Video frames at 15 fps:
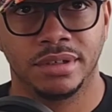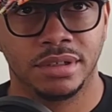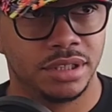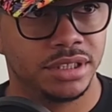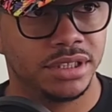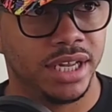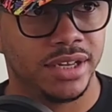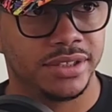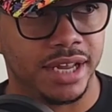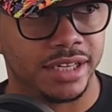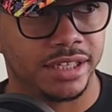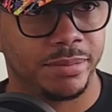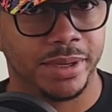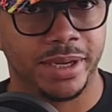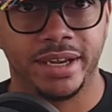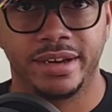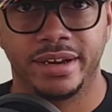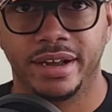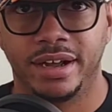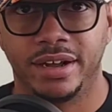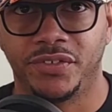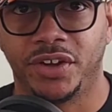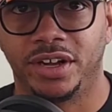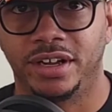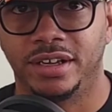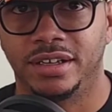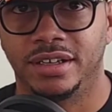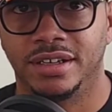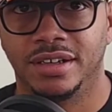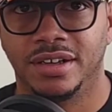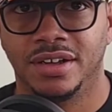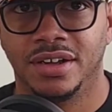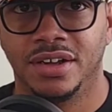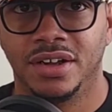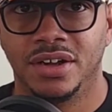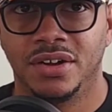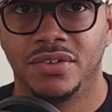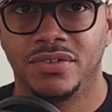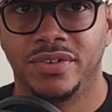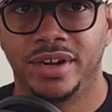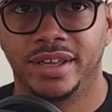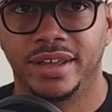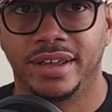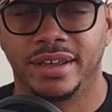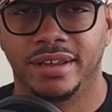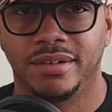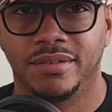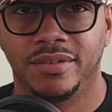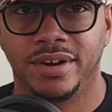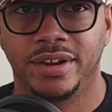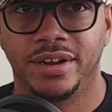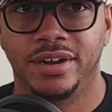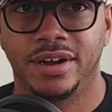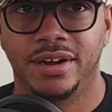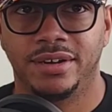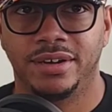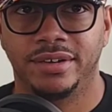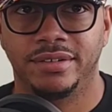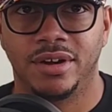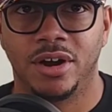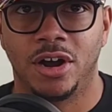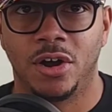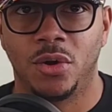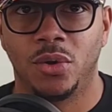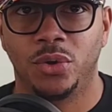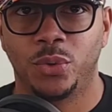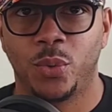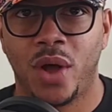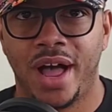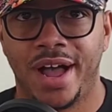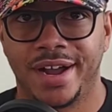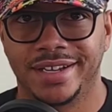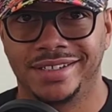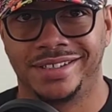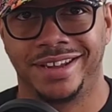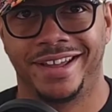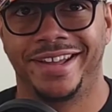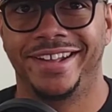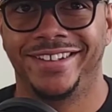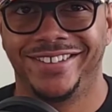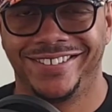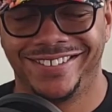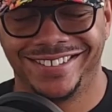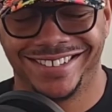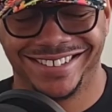This sounds like the beginning of a fucking, what do you call it? An old wives' tale.